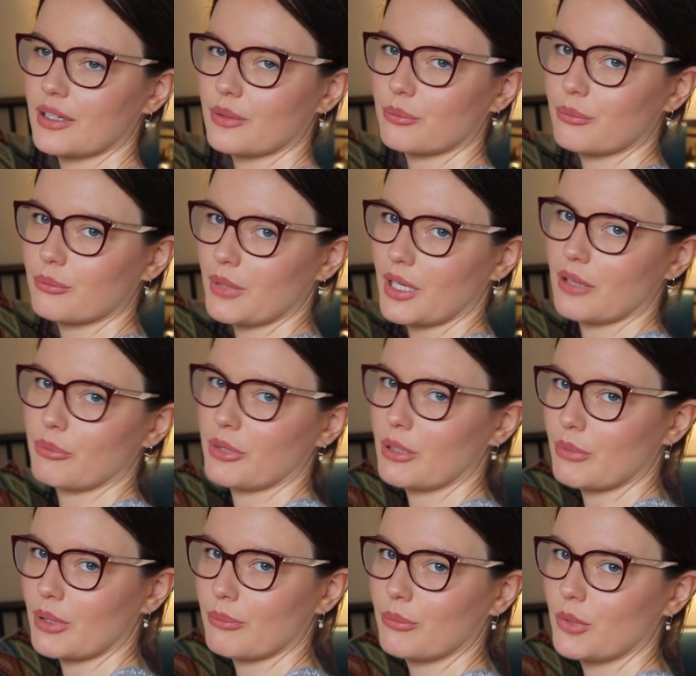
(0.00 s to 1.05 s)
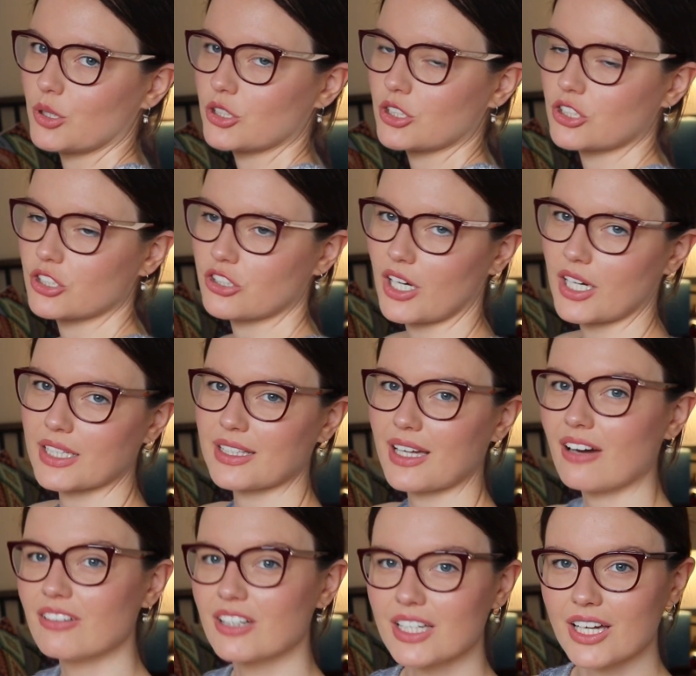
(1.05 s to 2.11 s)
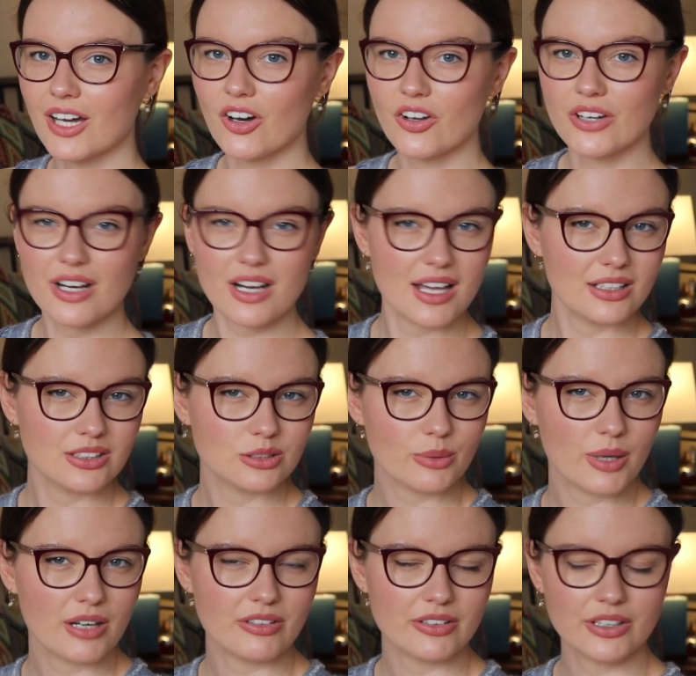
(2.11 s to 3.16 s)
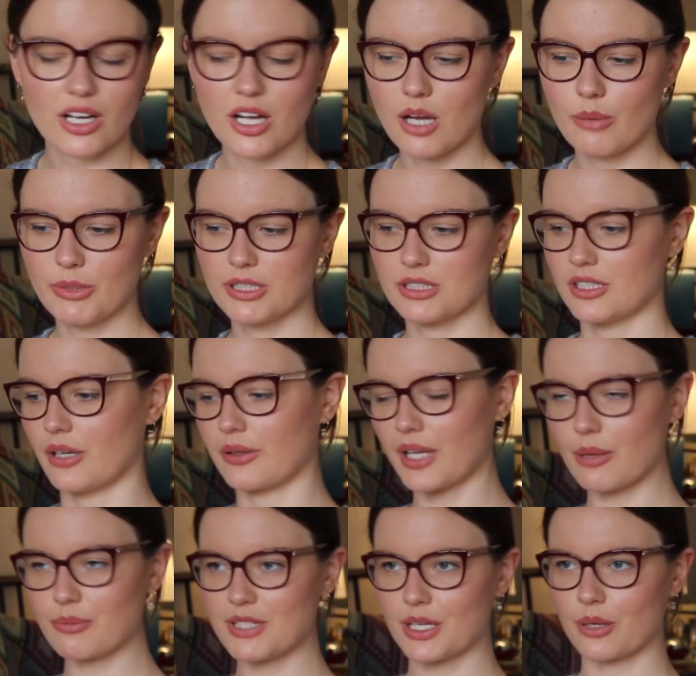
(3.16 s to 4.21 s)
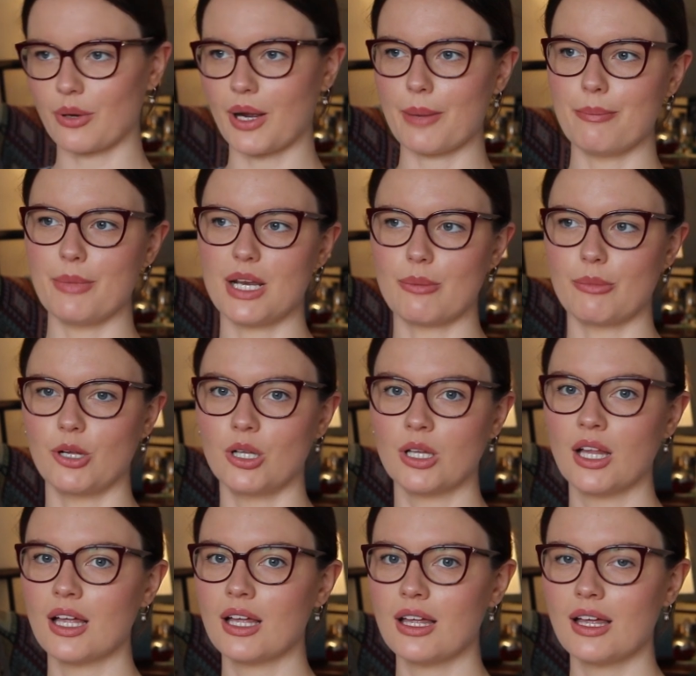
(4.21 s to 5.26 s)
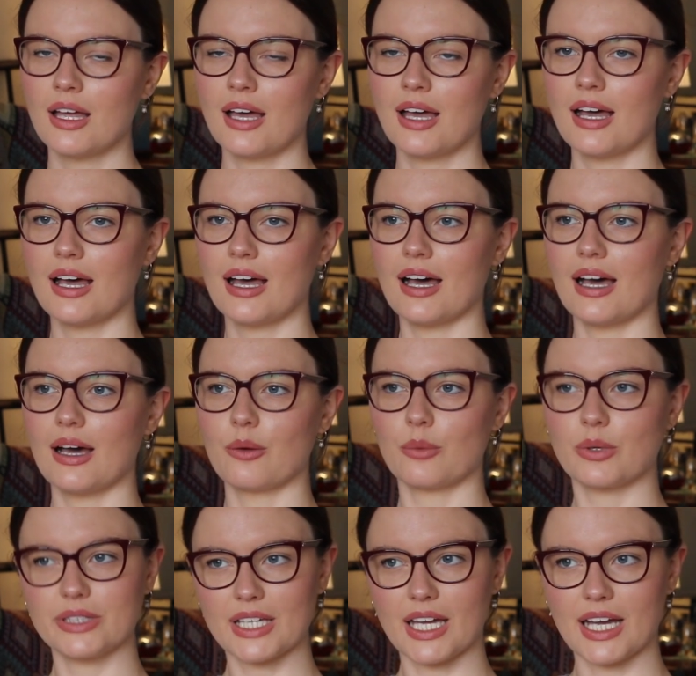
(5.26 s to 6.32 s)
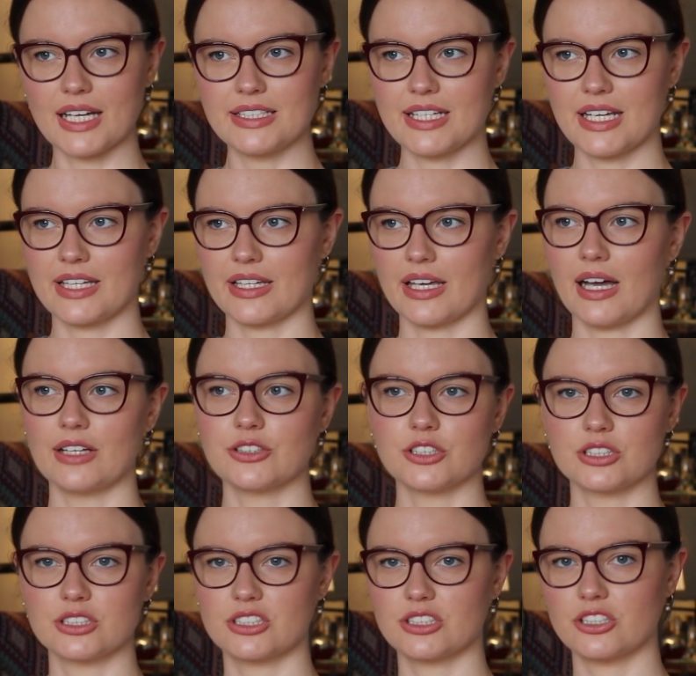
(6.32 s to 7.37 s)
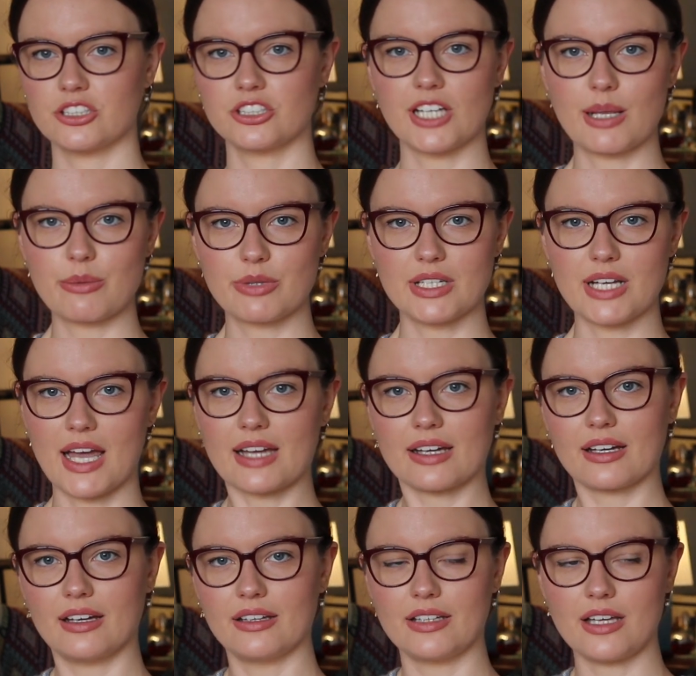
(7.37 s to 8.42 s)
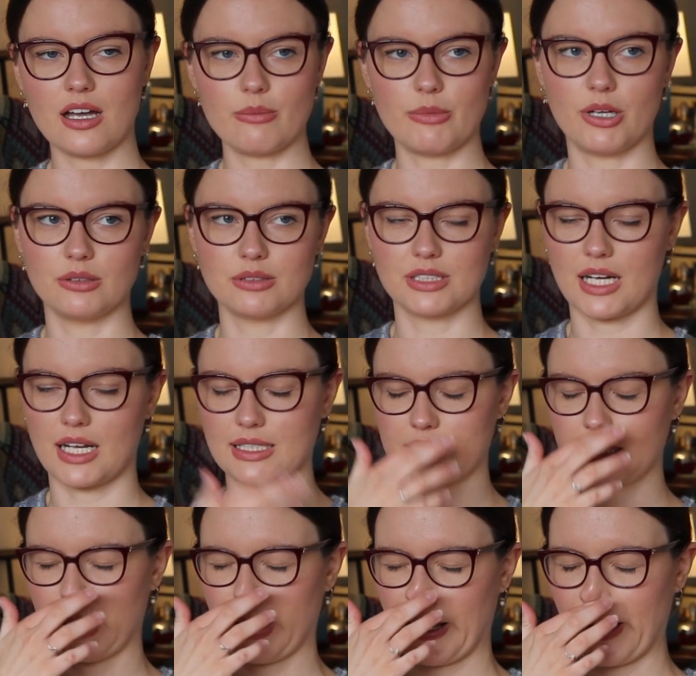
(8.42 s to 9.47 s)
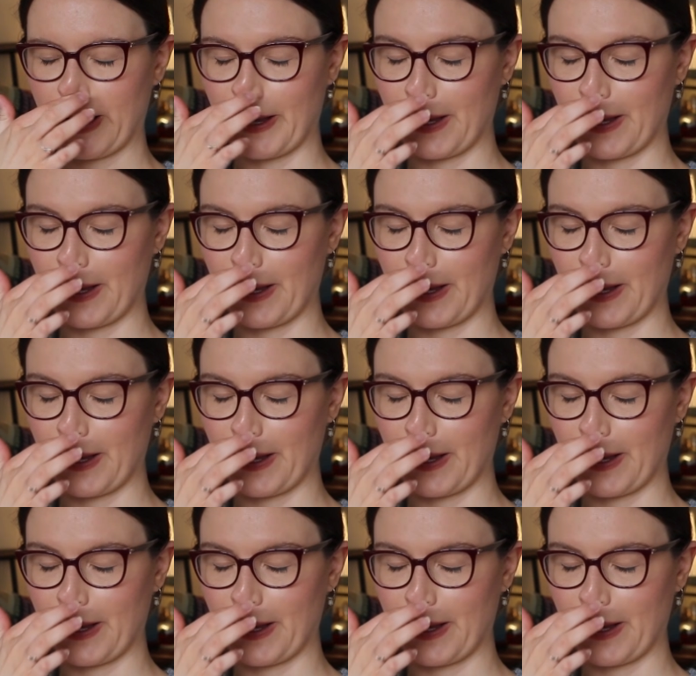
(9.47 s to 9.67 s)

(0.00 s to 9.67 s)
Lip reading: It might have been a bit much to try and carrying it on elsewhere on the garment, so I kept it quite minimal, with the idea that I'll just shape the neck and the armholes nicely,